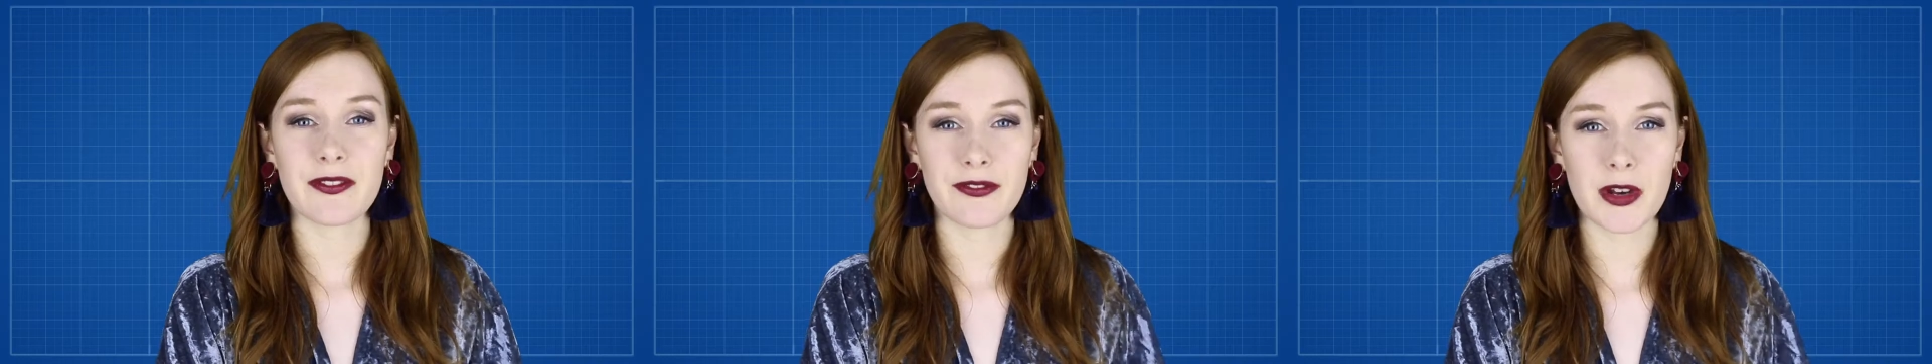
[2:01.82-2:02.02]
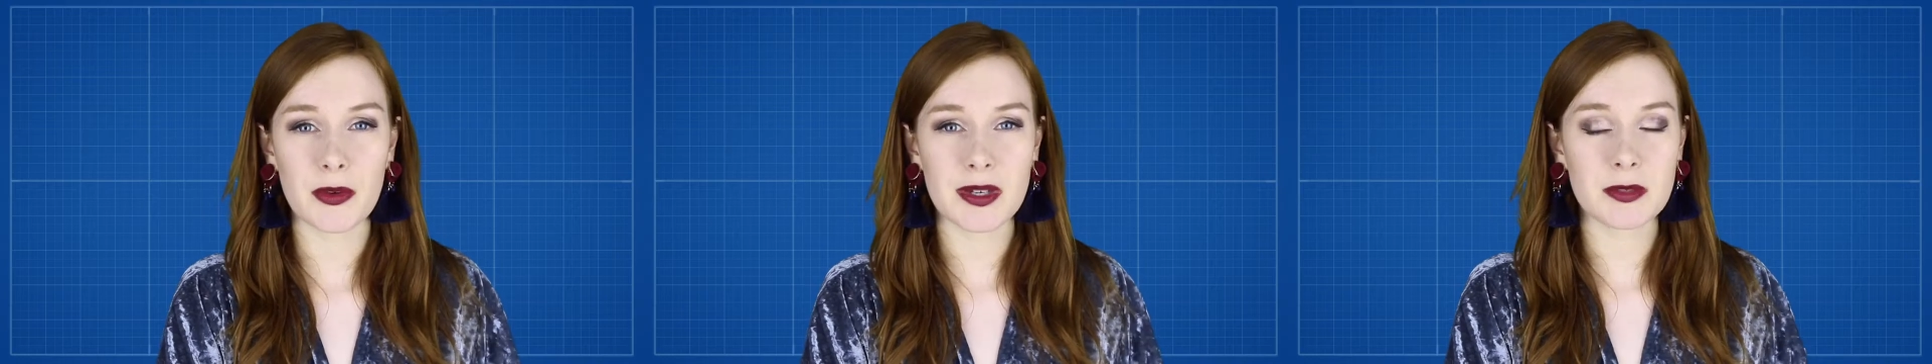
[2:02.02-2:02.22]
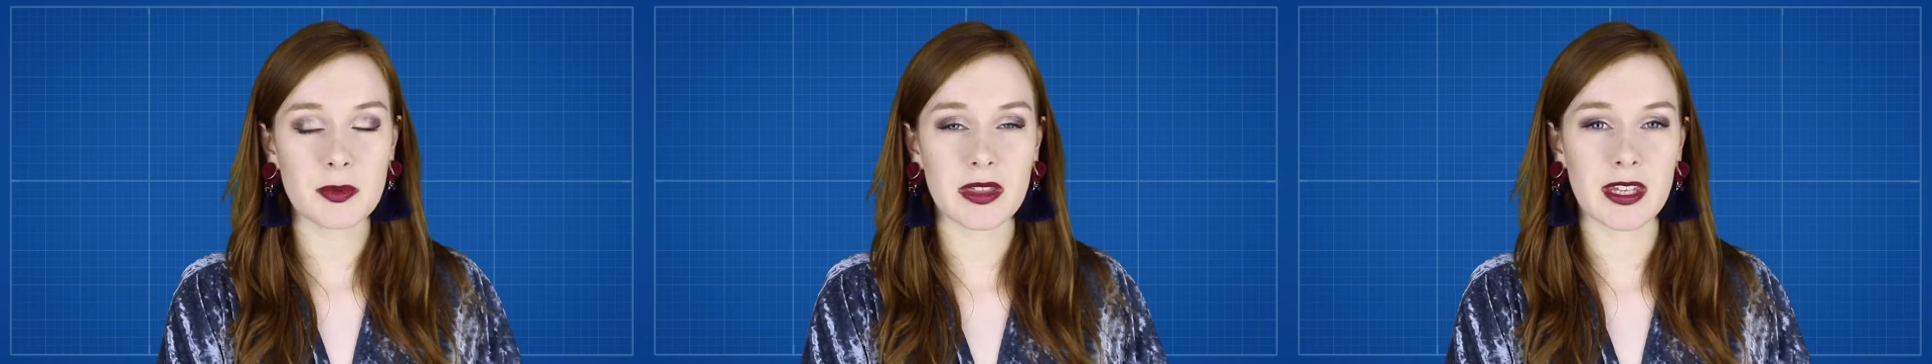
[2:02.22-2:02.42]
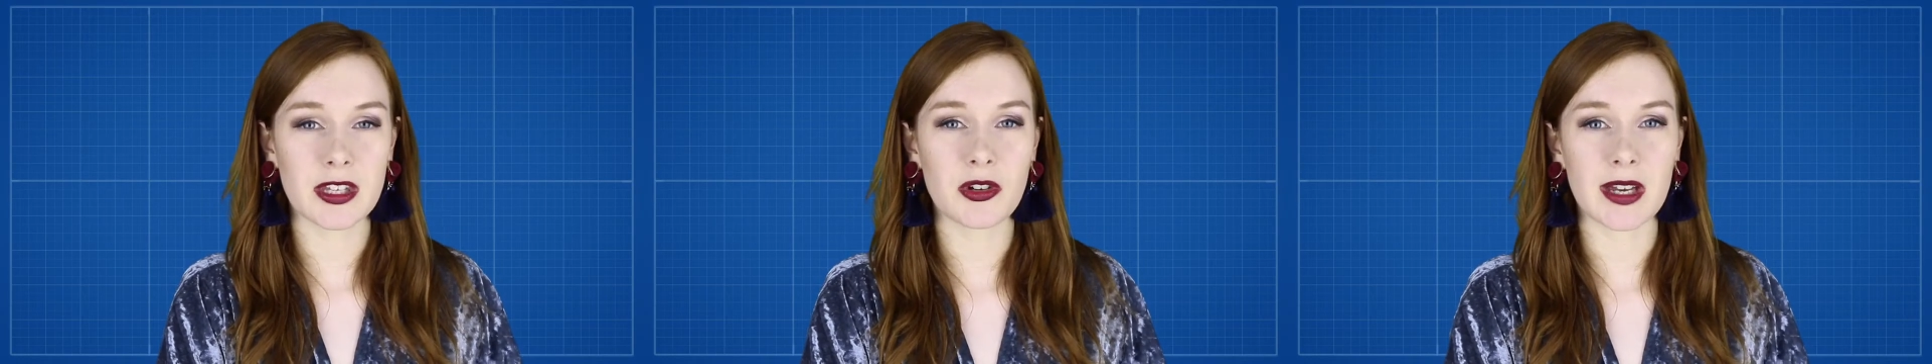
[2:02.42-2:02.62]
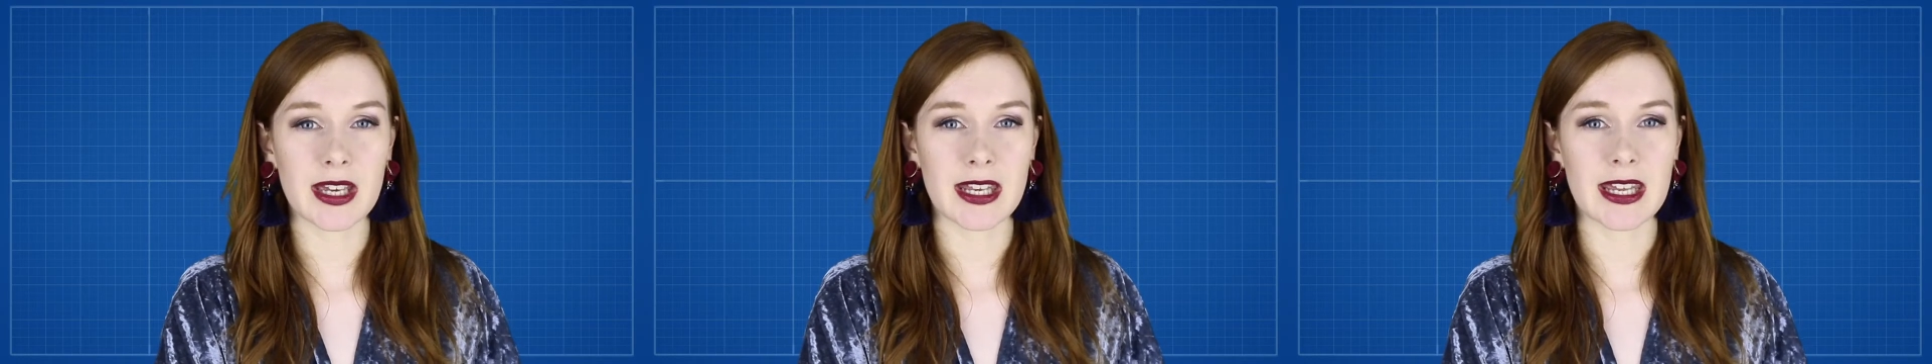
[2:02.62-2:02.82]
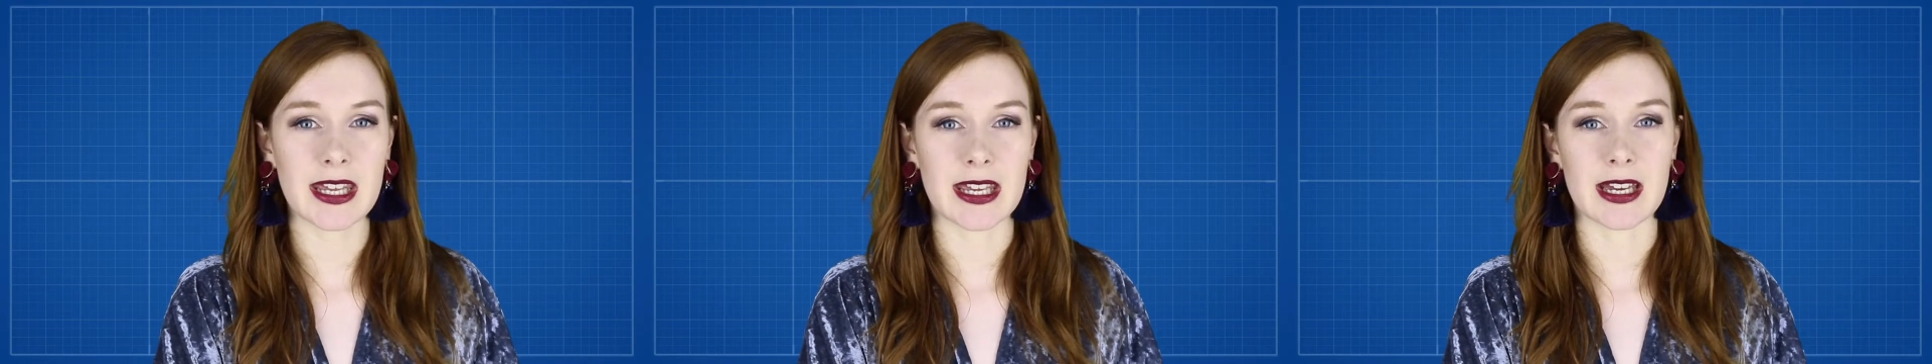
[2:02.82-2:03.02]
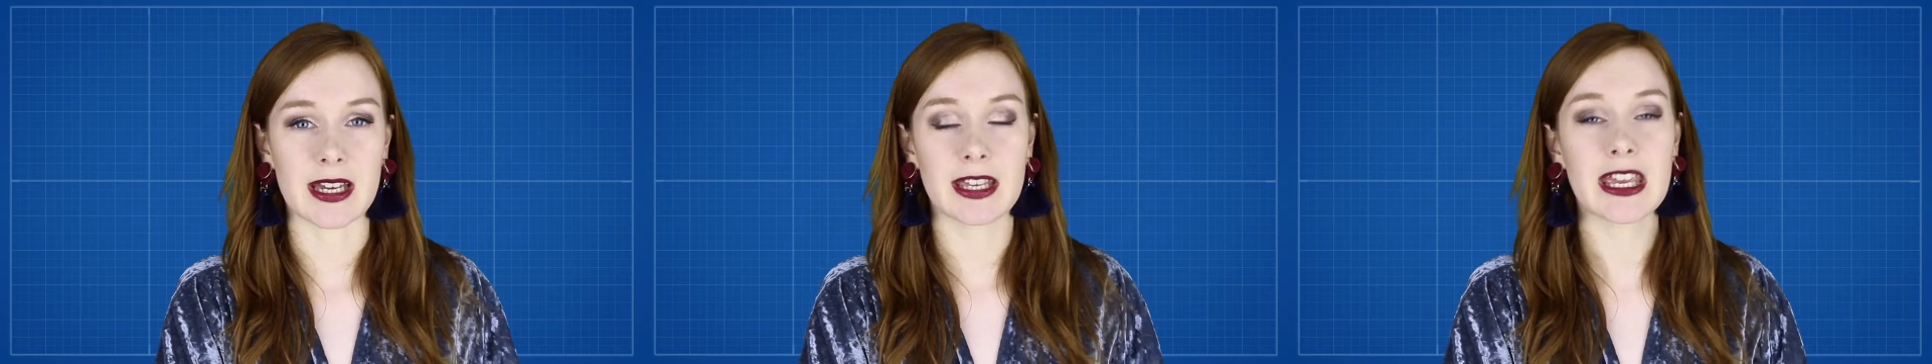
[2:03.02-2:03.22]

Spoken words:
fluid within your inner ear